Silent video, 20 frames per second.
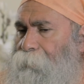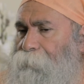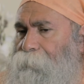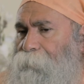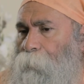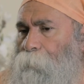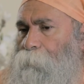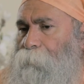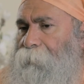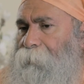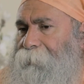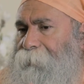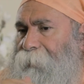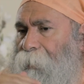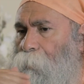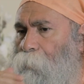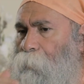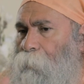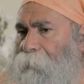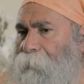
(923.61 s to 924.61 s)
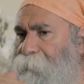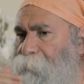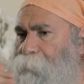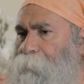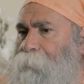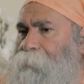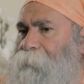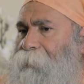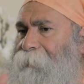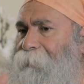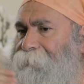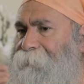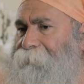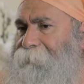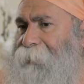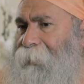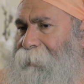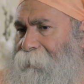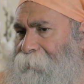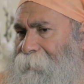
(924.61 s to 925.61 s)
So the goal is to
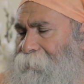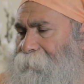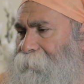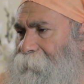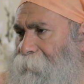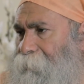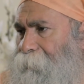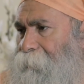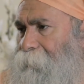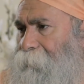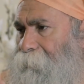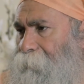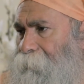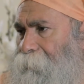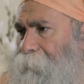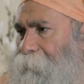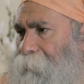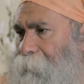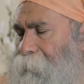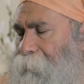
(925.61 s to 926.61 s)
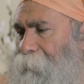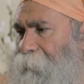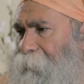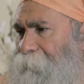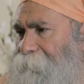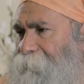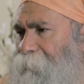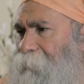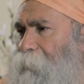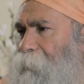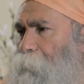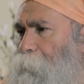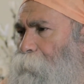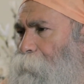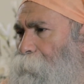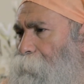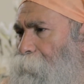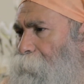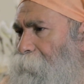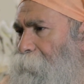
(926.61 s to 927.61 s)
transcend even the
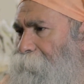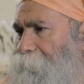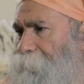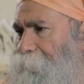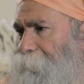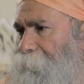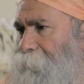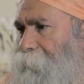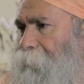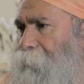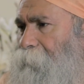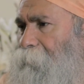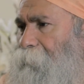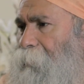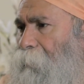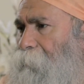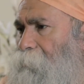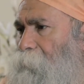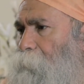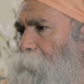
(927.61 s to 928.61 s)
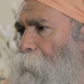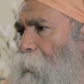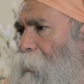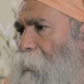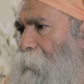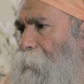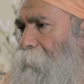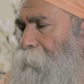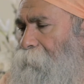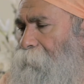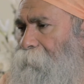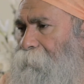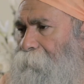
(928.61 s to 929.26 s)
good, the sattva.